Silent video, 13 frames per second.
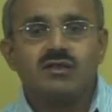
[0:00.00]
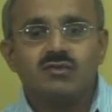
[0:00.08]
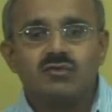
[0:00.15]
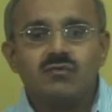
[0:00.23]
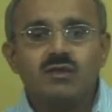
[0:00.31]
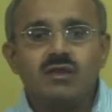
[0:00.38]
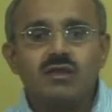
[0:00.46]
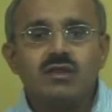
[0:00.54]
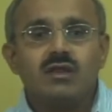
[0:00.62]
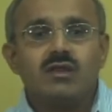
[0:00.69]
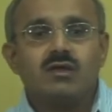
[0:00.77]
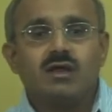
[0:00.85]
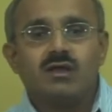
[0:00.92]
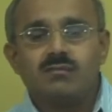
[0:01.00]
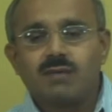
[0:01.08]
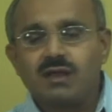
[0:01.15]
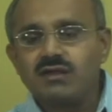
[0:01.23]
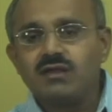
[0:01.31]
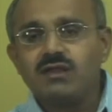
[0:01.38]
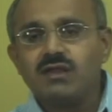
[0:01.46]
So, we
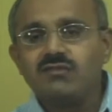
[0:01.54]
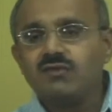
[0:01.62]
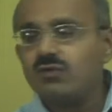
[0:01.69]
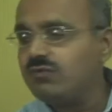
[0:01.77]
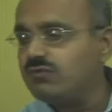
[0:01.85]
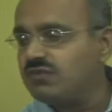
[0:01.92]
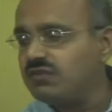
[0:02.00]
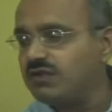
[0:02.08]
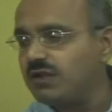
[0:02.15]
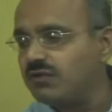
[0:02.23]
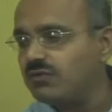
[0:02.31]
mark it as now visited.